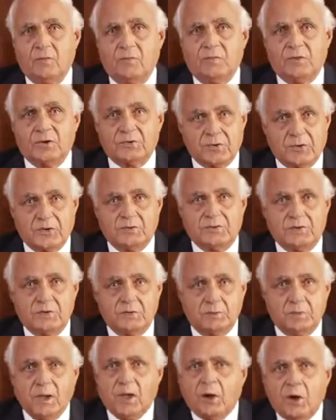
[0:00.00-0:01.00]
for
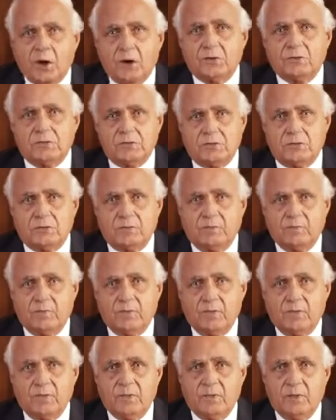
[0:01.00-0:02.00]
success, because
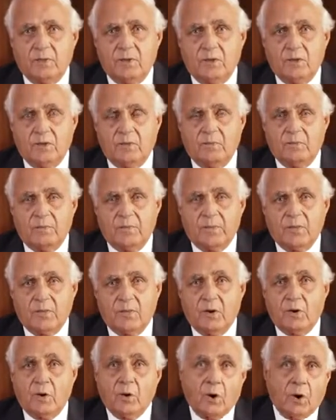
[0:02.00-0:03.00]

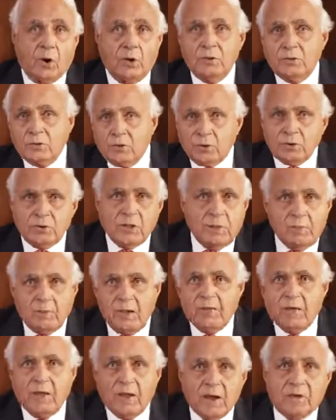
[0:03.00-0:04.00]
although they
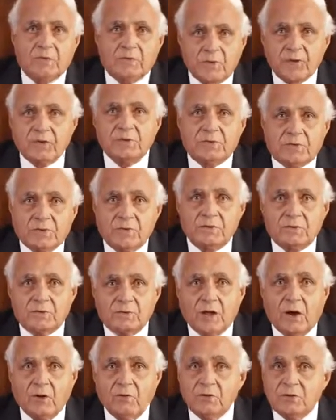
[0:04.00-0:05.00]
may at first
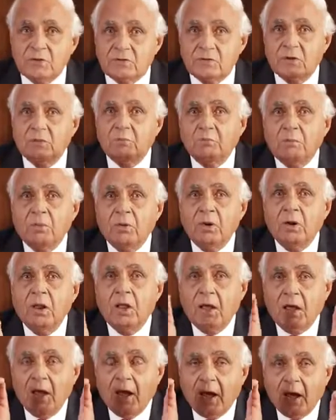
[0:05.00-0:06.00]
sound simple
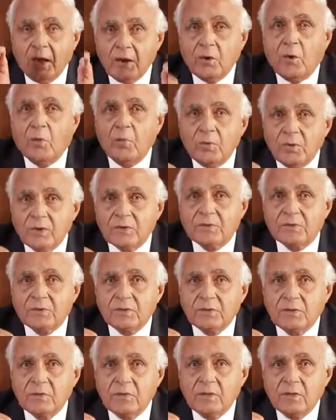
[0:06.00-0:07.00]
and
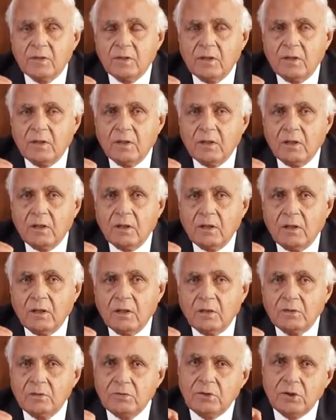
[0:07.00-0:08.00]
obvious,
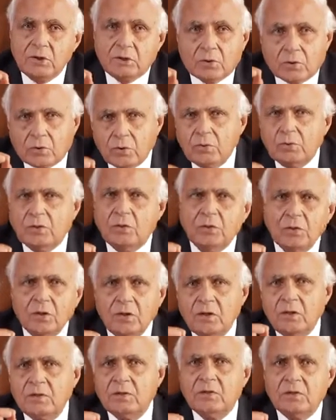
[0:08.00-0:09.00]
the truth
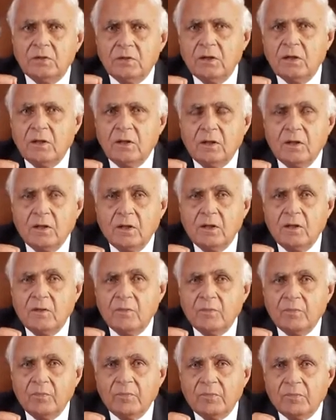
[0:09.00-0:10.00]
is
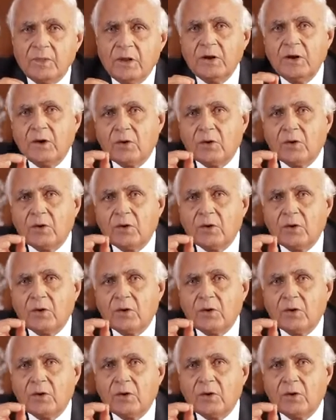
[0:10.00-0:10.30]
that